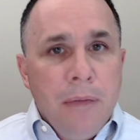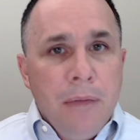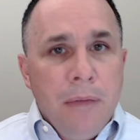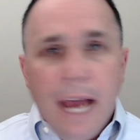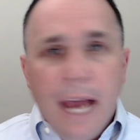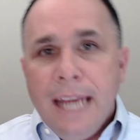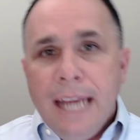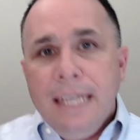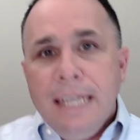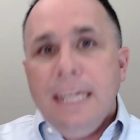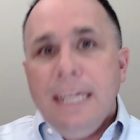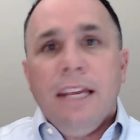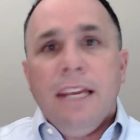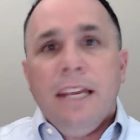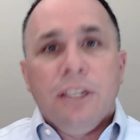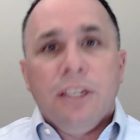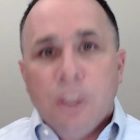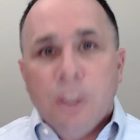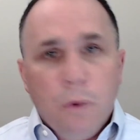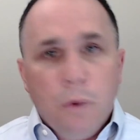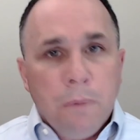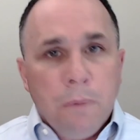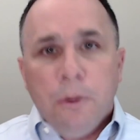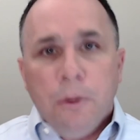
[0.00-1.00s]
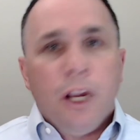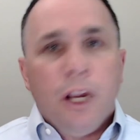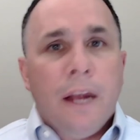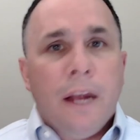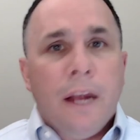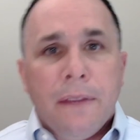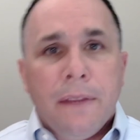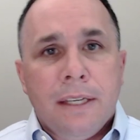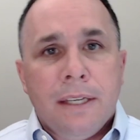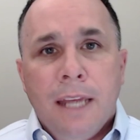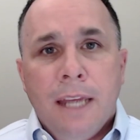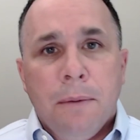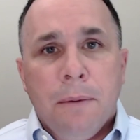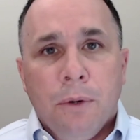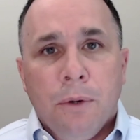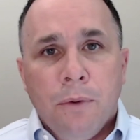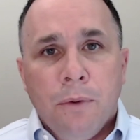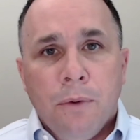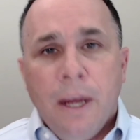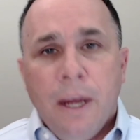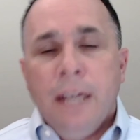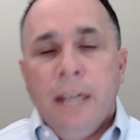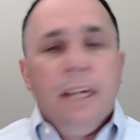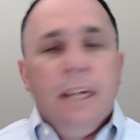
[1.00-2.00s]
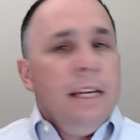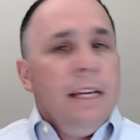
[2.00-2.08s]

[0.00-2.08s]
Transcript: ideas that we're putting on the table, right?